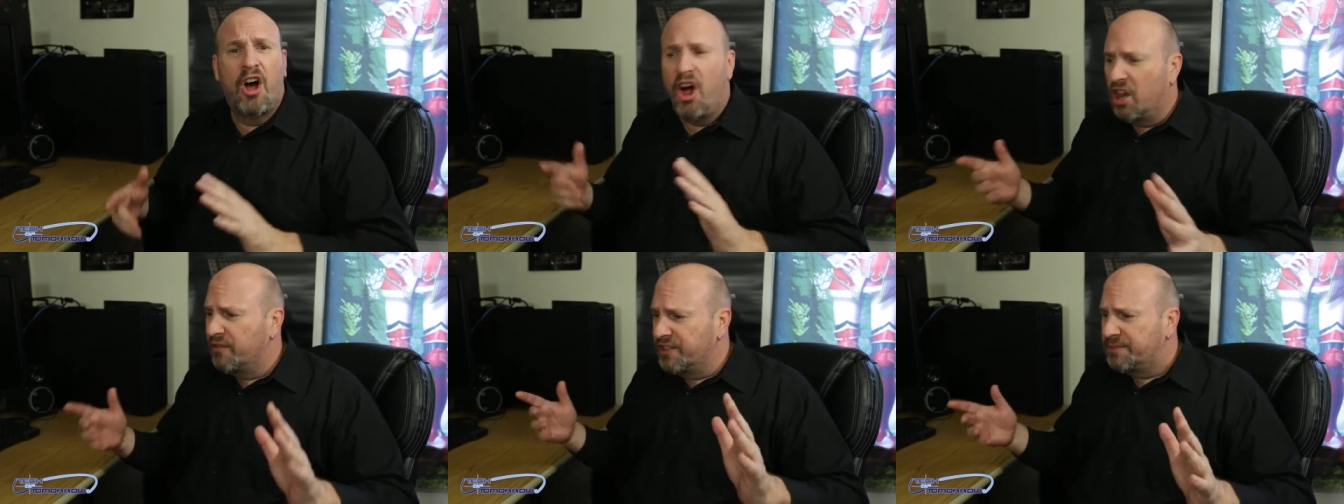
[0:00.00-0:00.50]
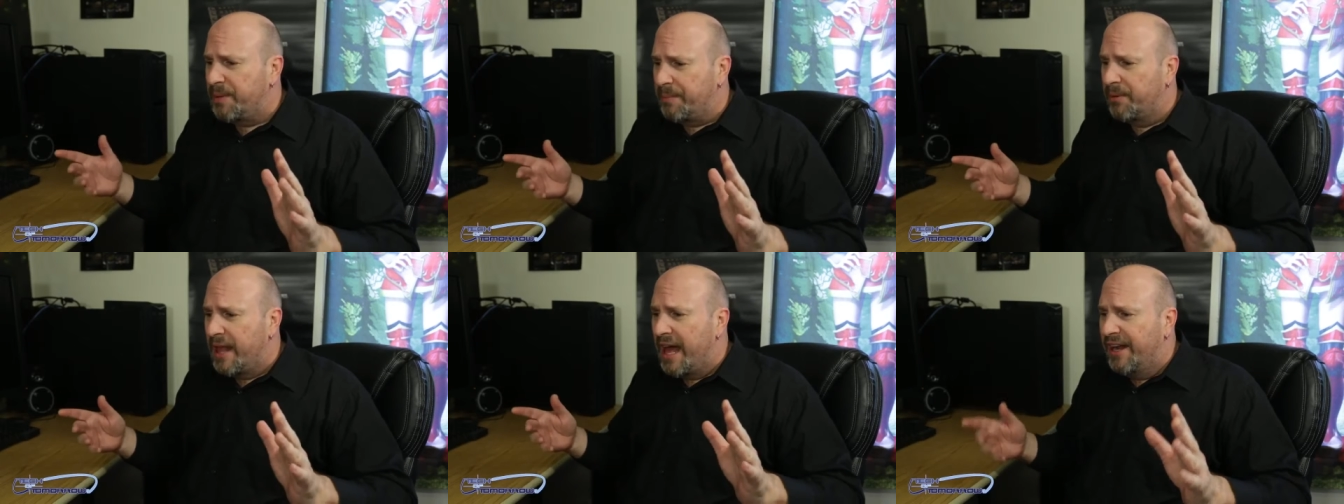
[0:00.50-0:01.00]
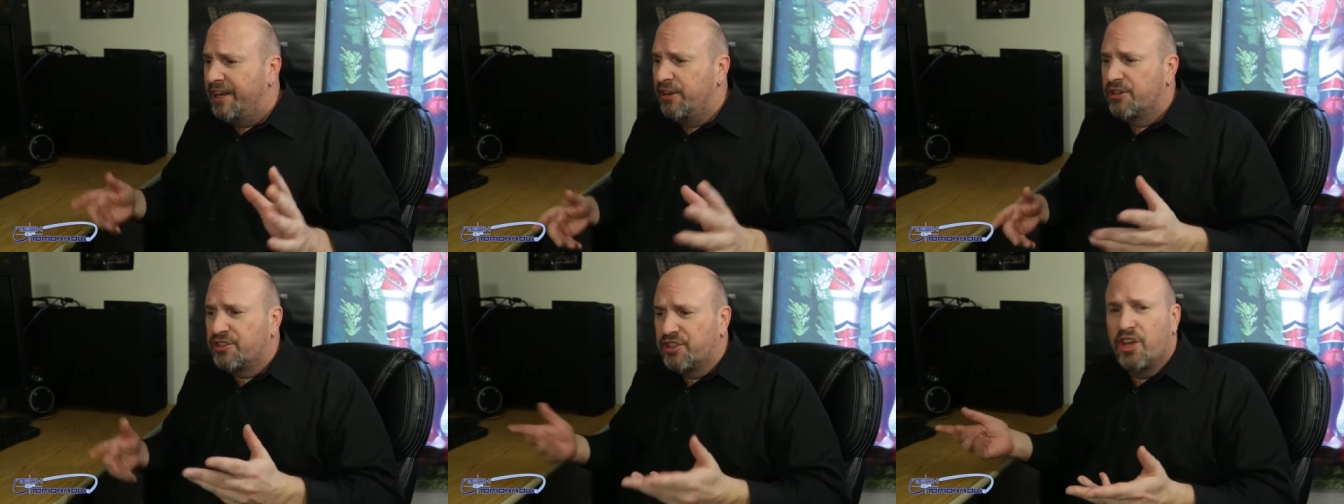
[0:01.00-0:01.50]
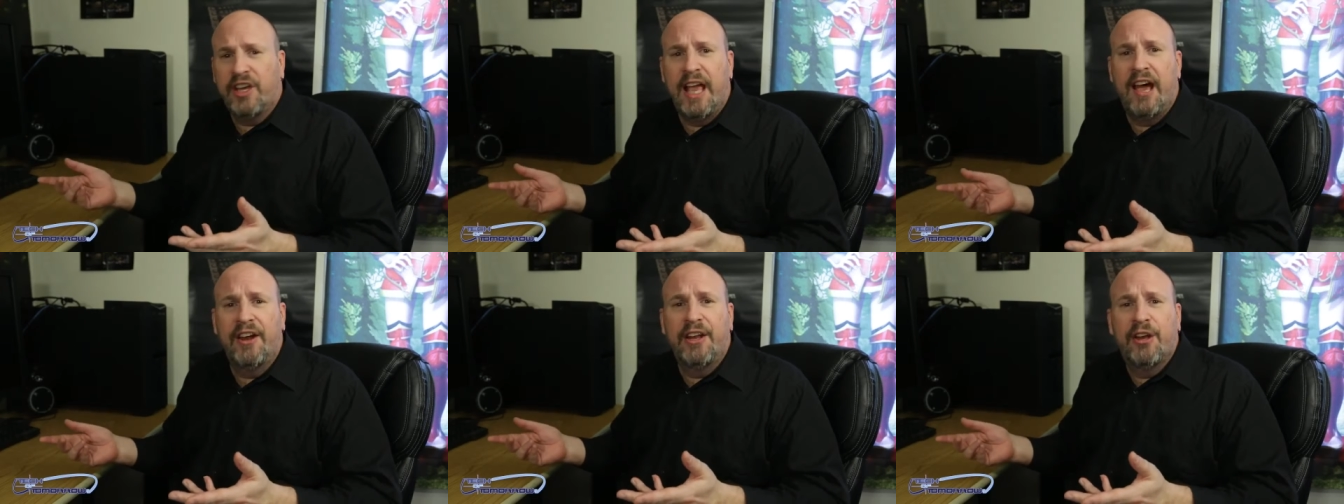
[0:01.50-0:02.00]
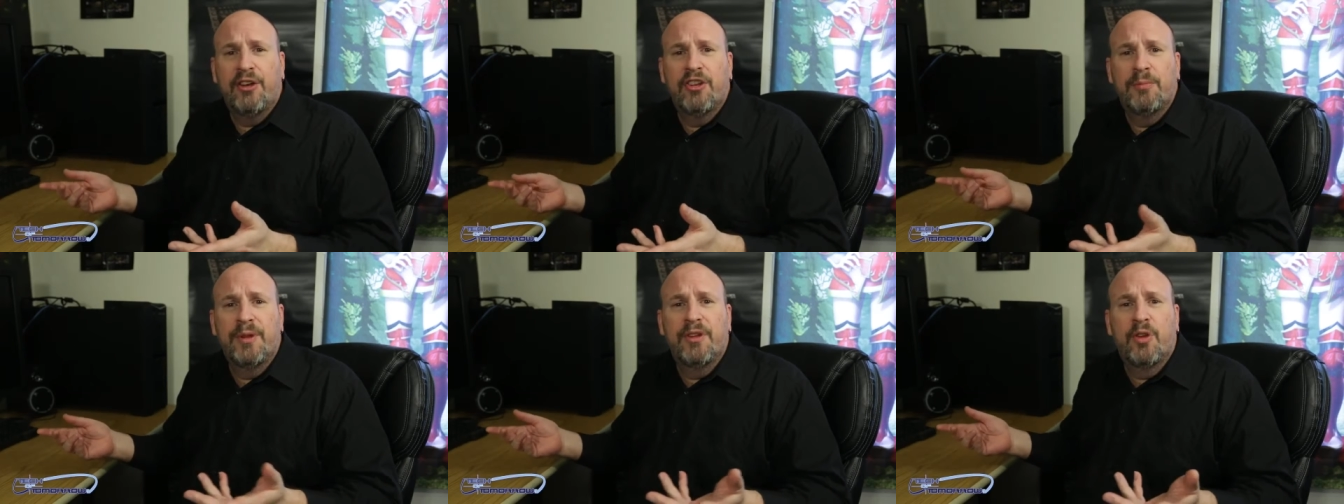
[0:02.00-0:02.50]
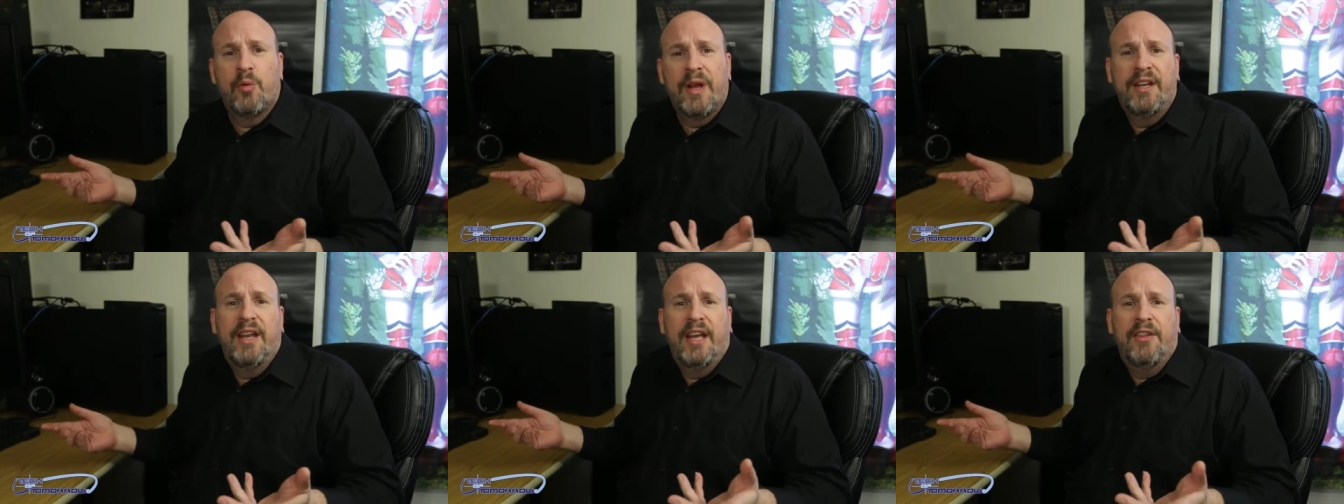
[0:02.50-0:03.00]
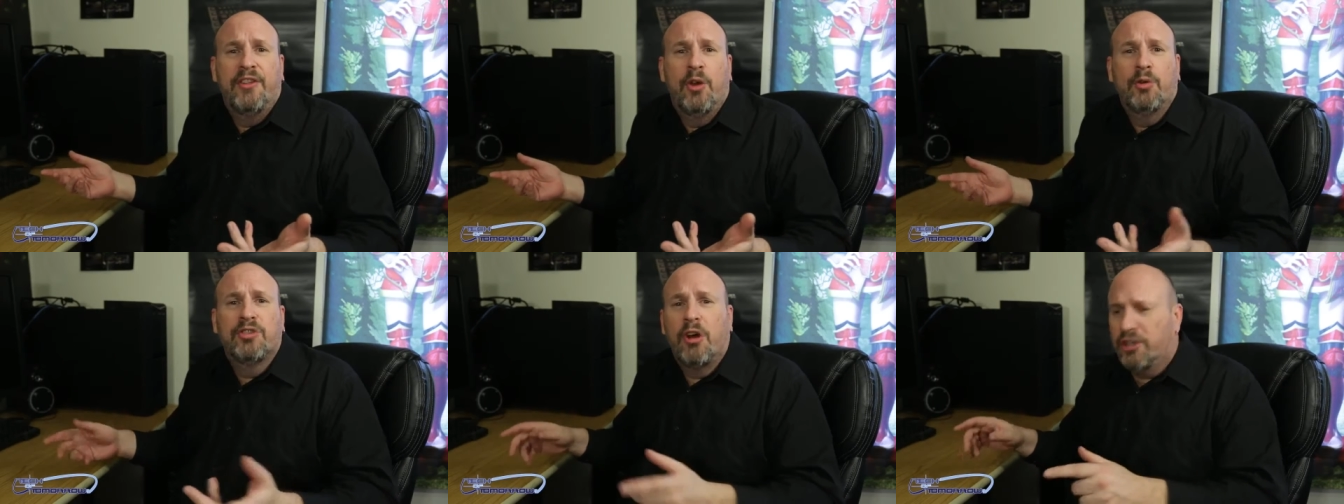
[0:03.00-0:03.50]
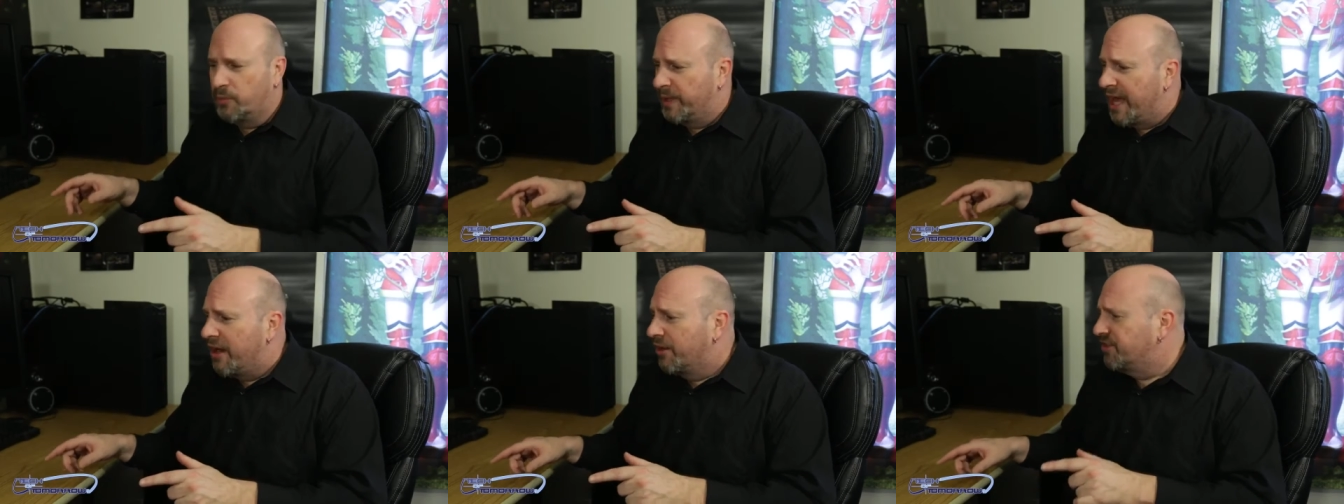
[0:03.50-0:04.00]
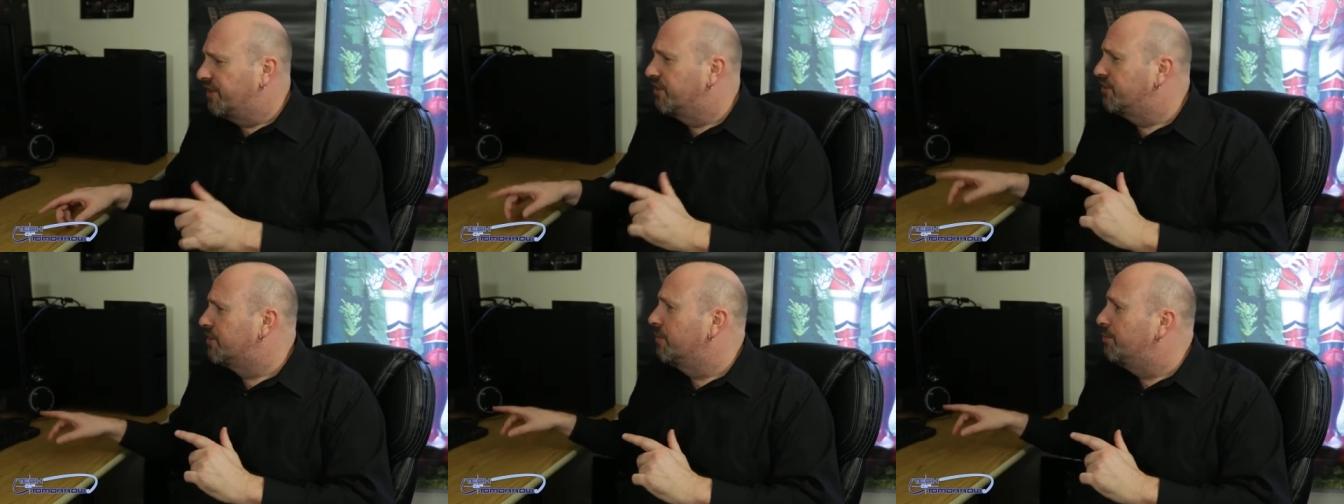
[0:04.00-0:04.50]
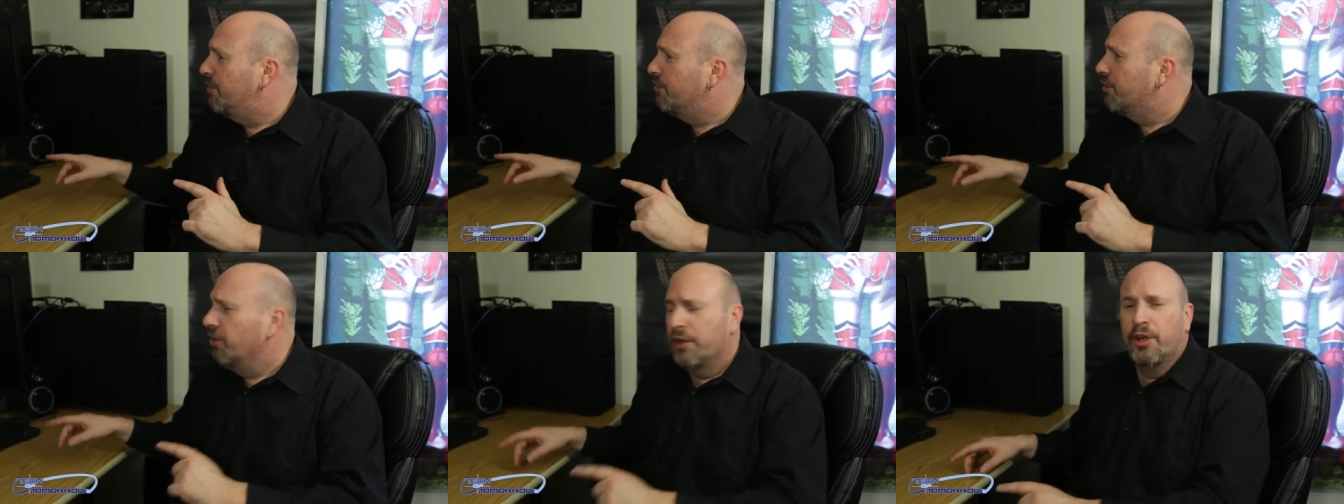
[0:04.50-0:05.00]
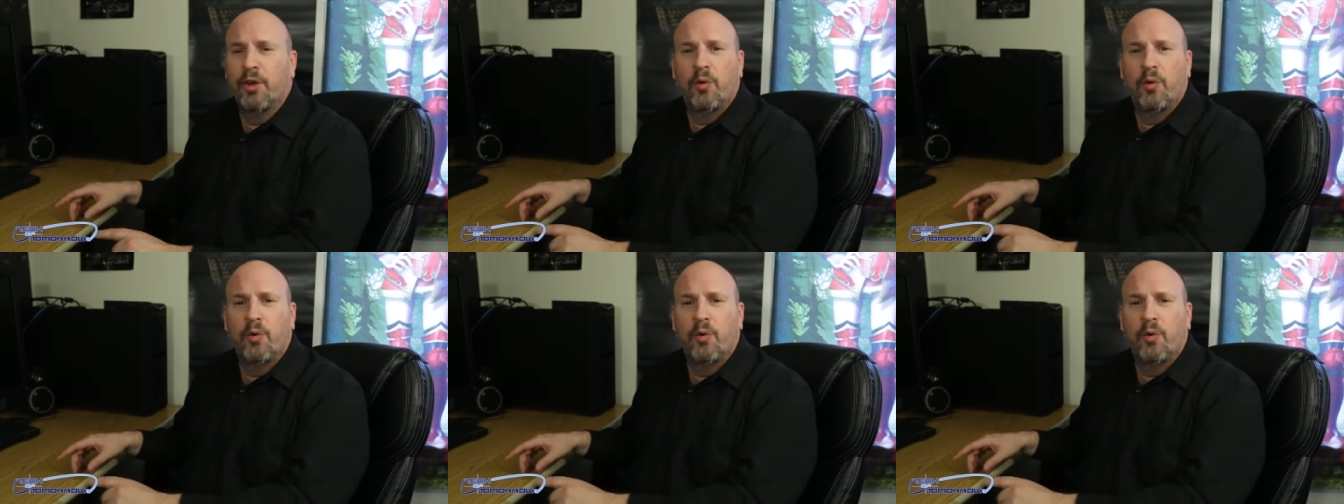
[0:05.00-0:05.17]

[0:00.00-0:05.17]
all of us people out here stuck out here in the middle of the redneck and the Ozarks, and we got ourselves a computer.